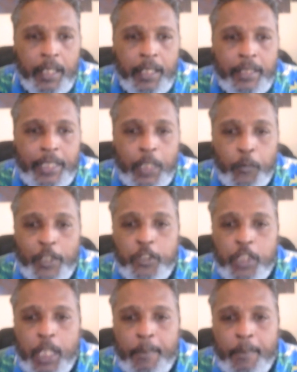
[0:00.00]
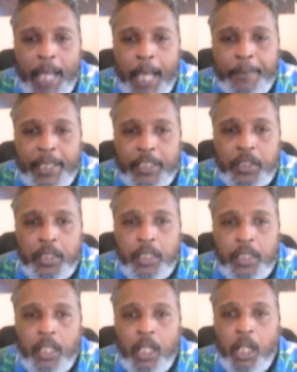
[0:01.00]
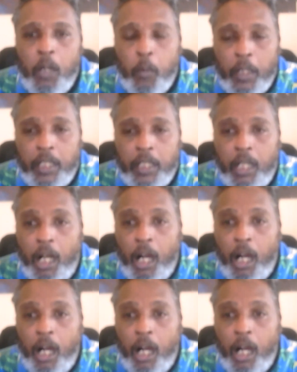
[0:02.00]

the original commandments were carved